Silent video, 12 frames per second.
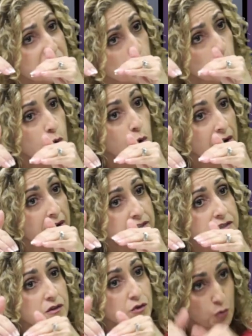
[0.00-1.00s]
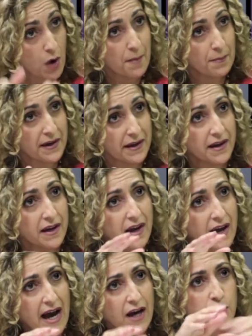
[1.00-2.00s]
school grades dropping.
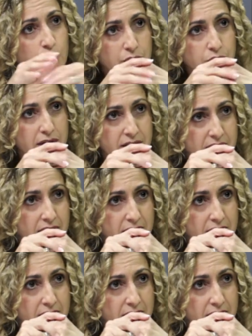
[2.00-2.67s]
How do you address